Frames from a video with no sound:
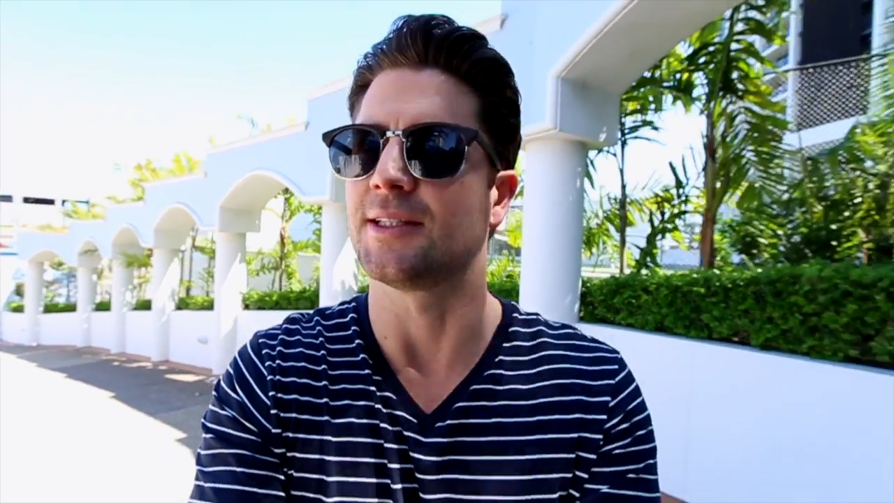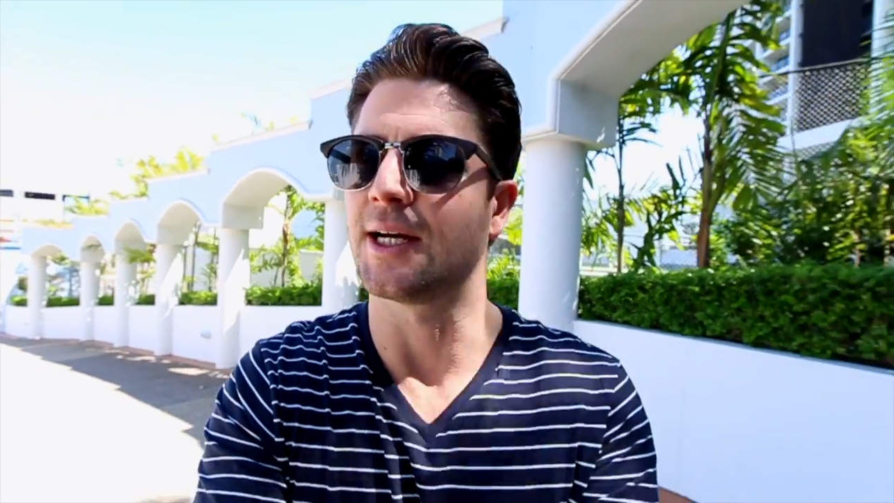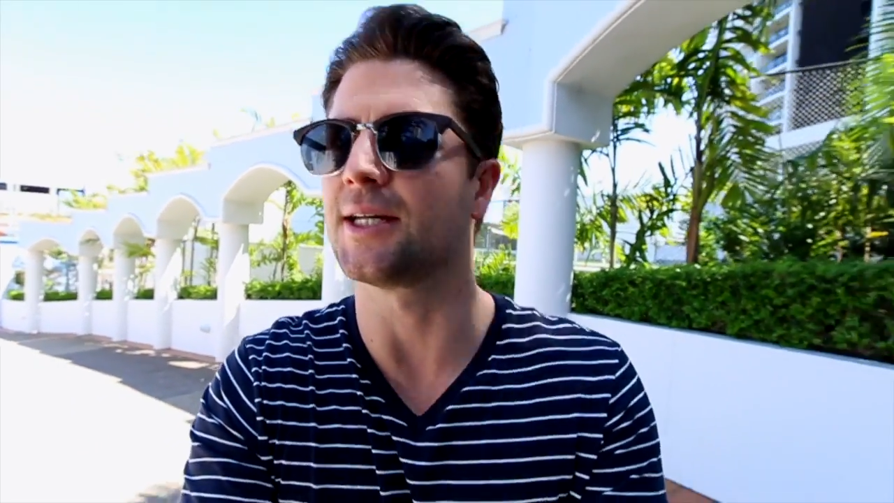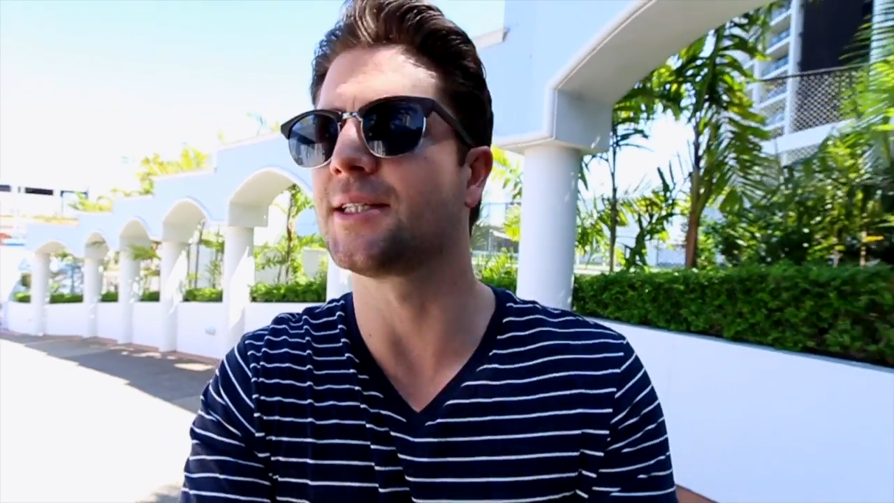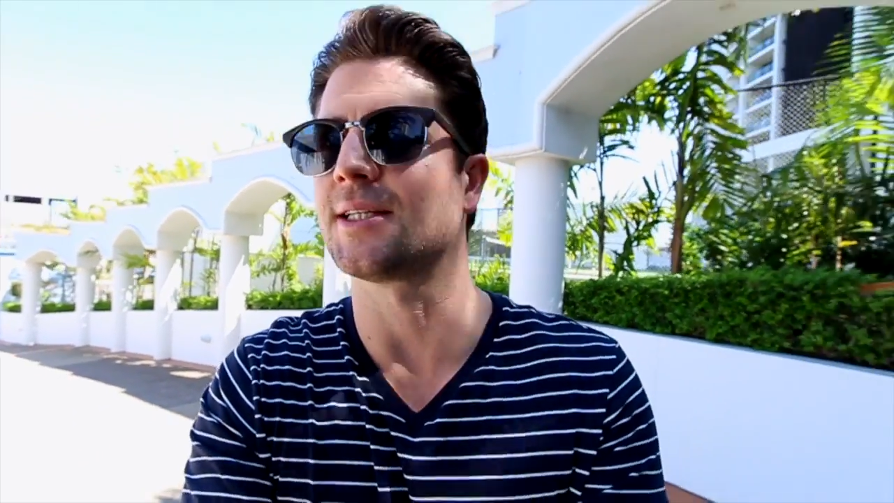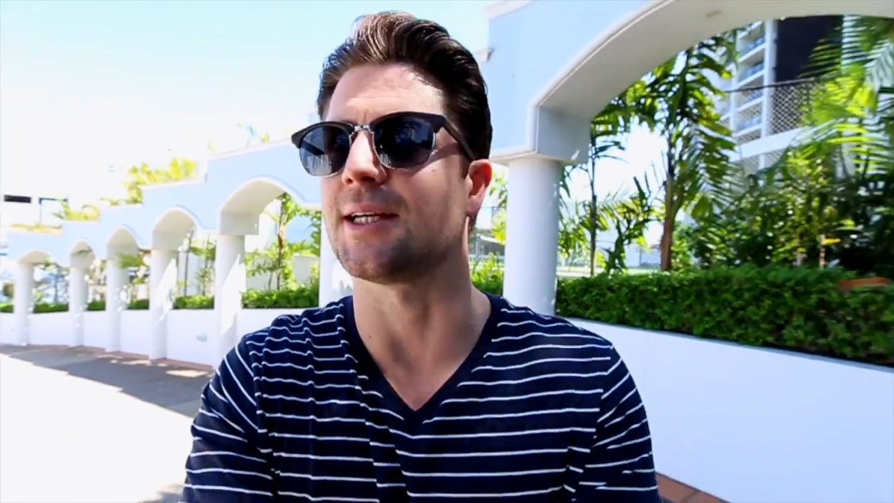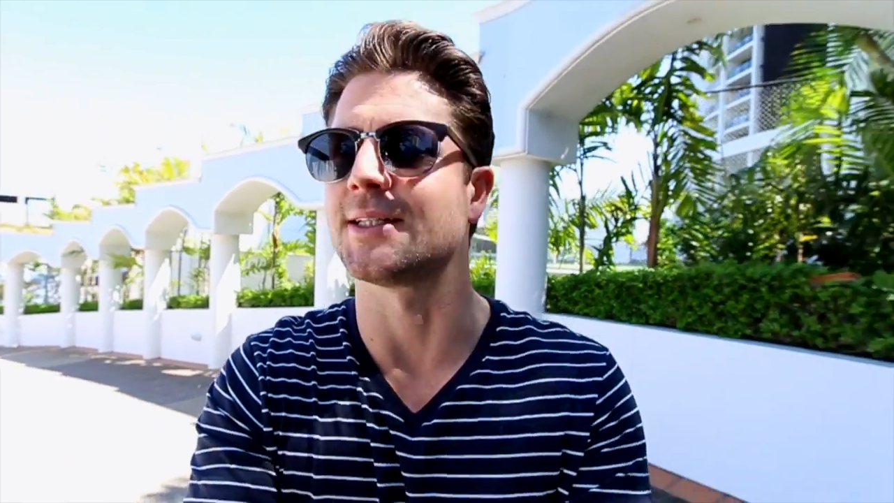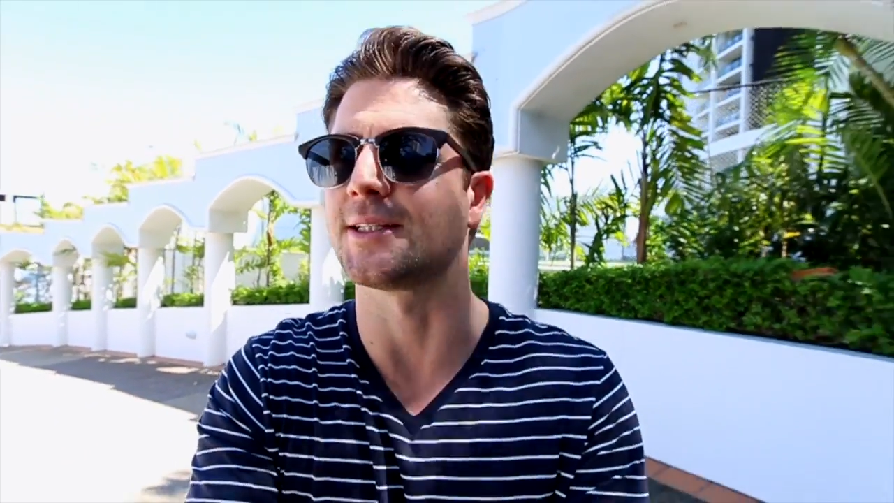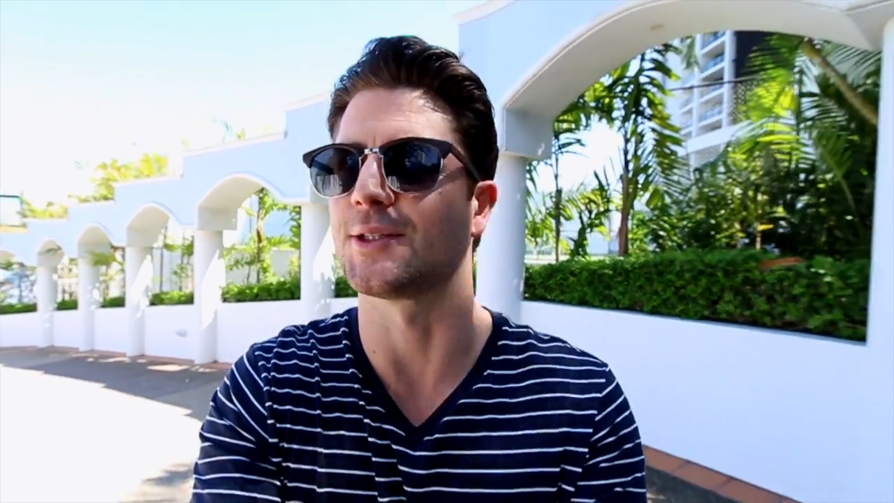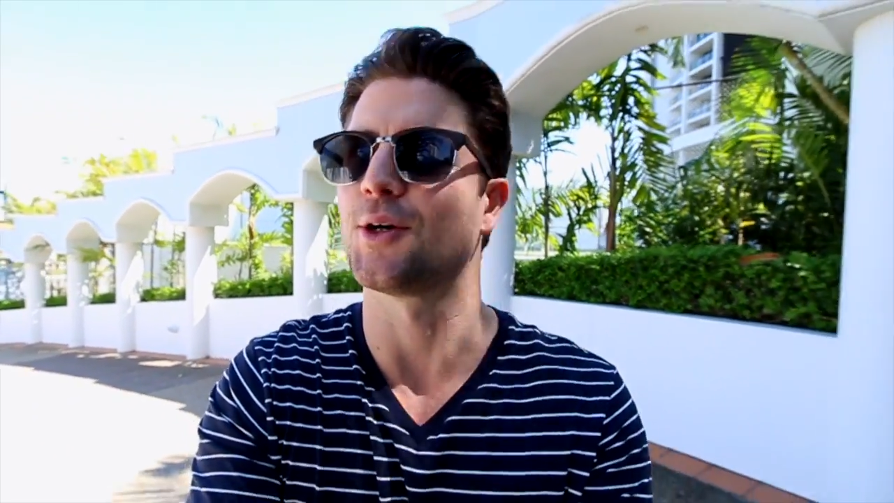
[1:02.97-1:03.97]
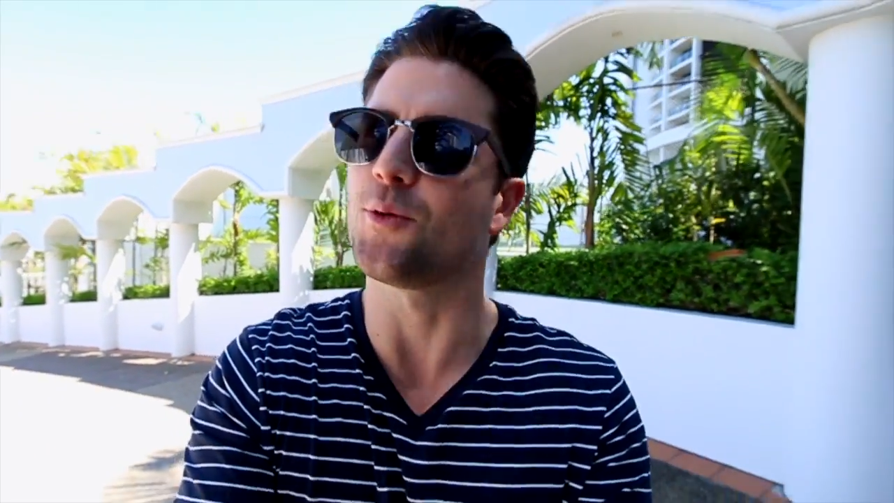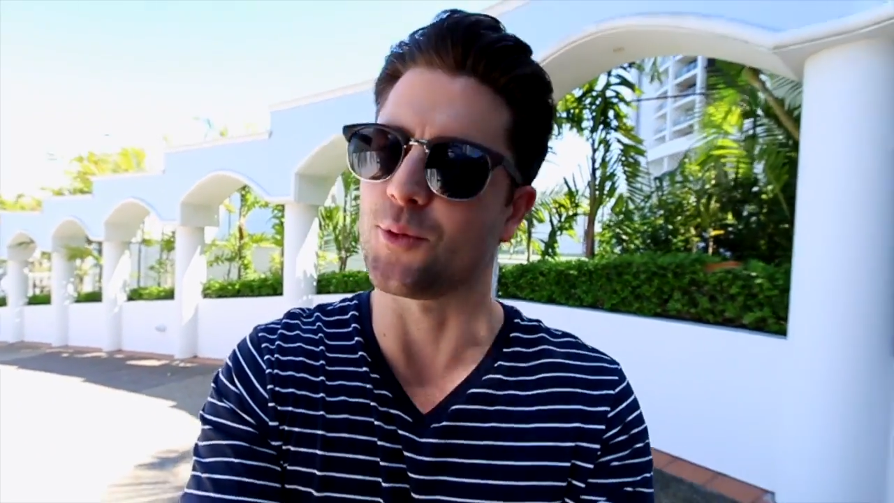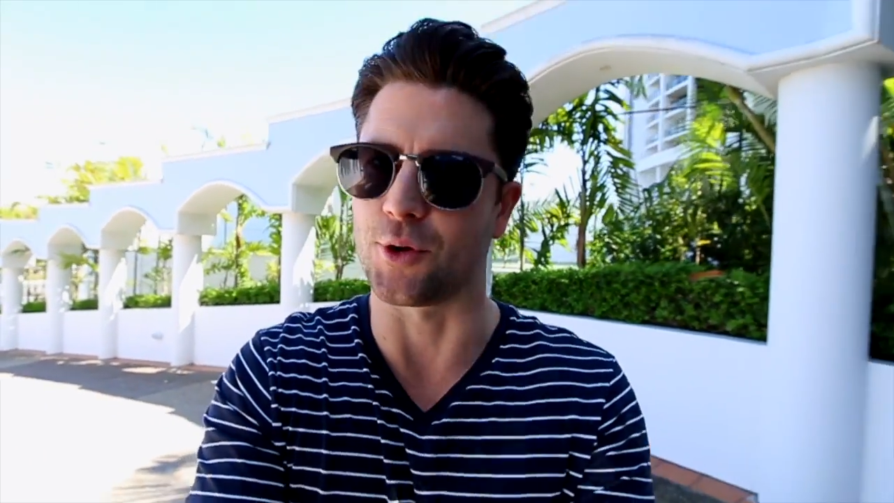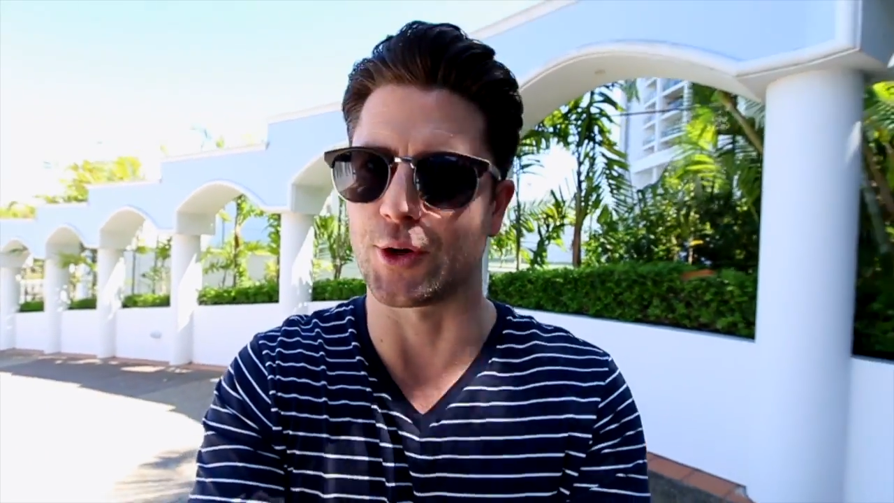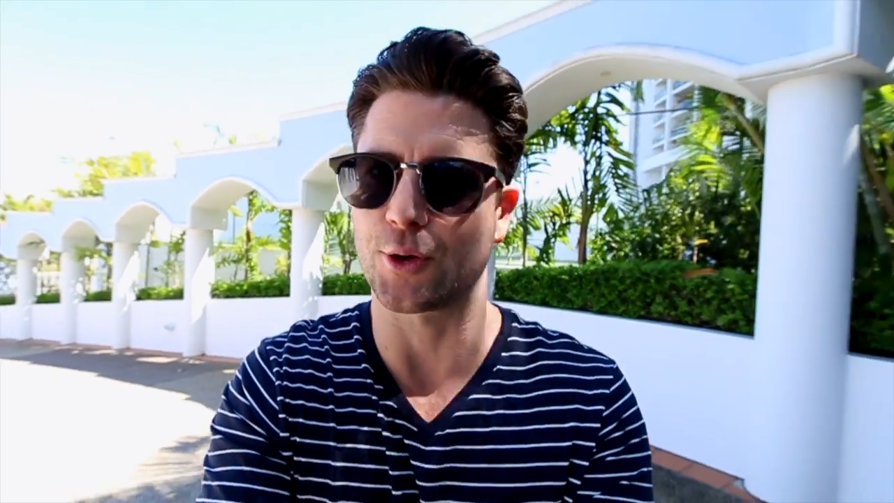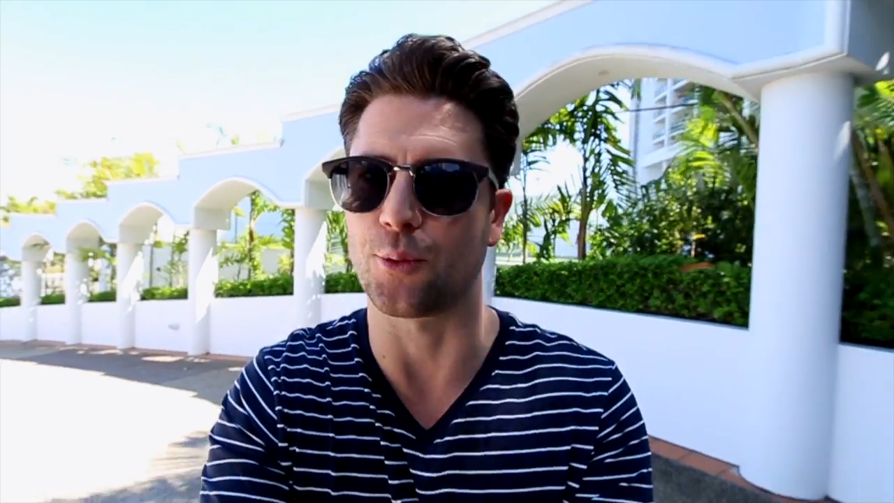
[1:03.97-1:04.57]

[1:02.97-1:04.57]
does and does not work